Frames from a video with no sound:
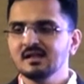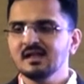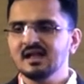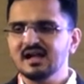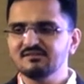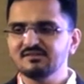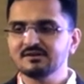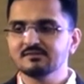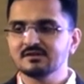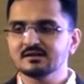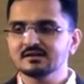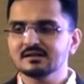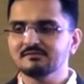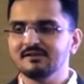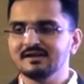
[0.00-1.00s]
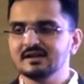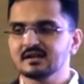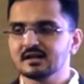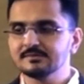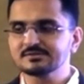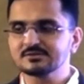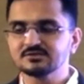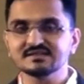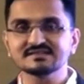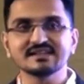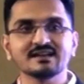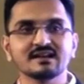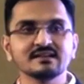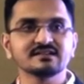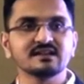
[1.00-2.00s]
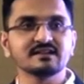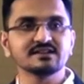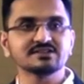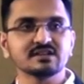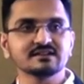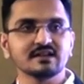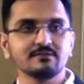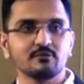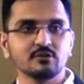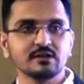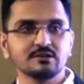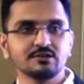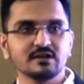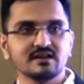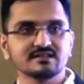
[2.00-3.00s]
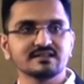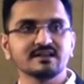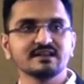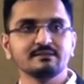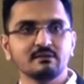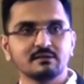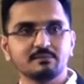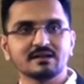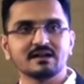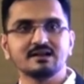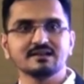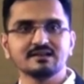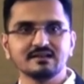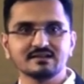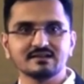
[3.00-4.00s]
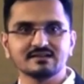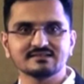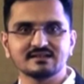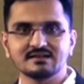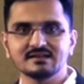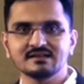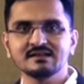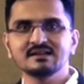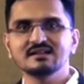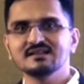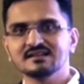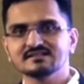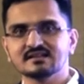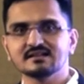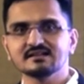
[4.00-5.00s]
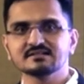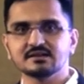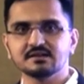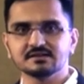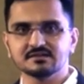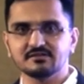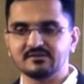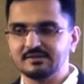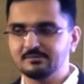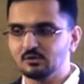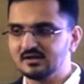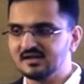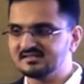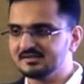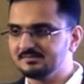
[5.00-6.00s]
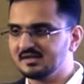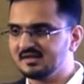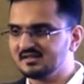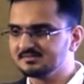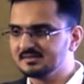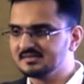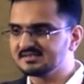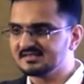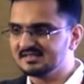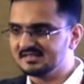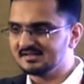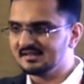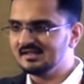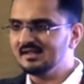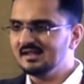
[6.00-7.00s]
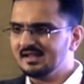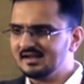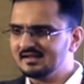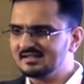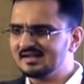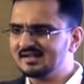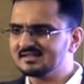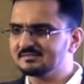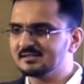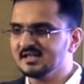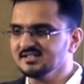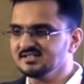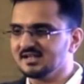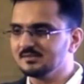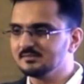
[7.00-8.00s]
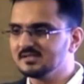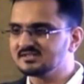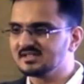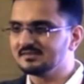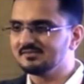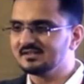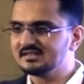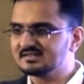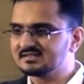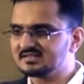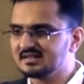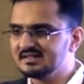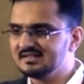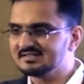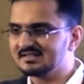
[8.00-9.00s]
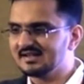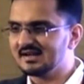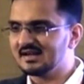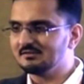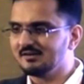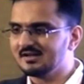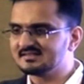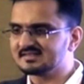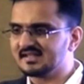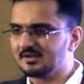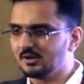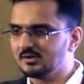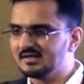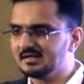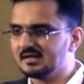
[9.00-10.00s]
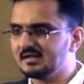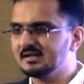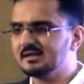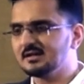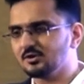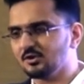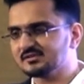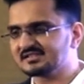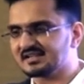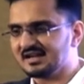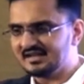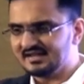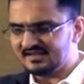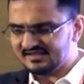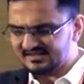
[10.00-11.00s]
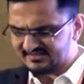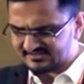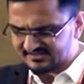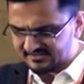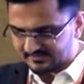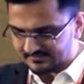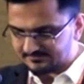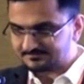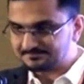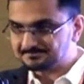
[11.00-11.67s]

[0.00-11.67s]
However, when it comes to the second generation sulfonylureas like glimepiride, gliclazide, lesser incidence of hypoglycemia has been seen, and that has been established in various studies like Advance, Carolina, Tosca-IT, etc.